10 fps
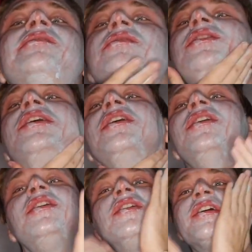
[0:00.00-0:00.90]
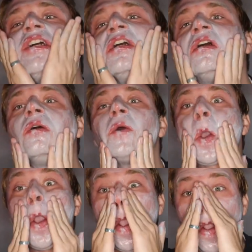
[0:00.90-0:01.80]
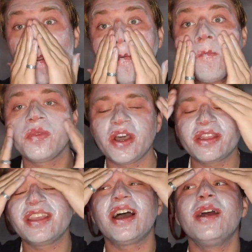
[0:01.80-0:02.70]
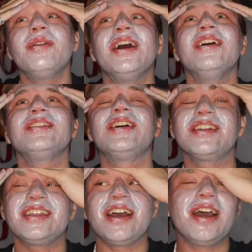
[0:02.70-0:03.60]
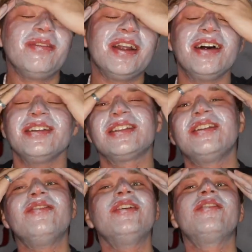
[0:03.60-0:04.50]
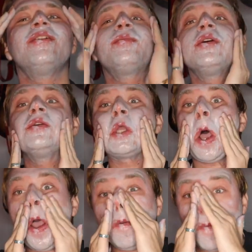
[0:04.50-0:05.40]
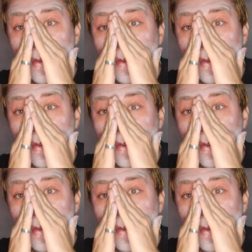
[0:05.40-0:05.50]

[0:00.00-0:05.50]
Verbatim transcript: Oh, okay. Not the eyebrows, not the eyebrows. Don't want to rip those off.